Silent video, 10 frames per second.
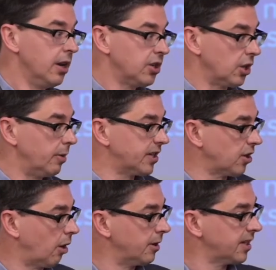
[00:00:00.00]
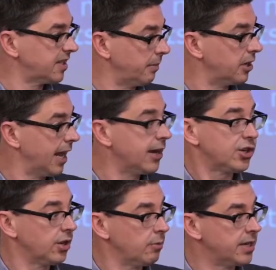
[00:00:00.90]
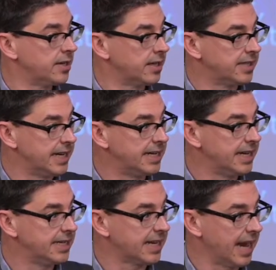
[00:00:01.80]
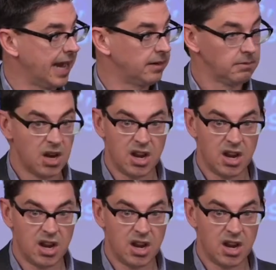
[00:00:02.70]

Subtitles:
So we start with a simulation, which is a CT scan.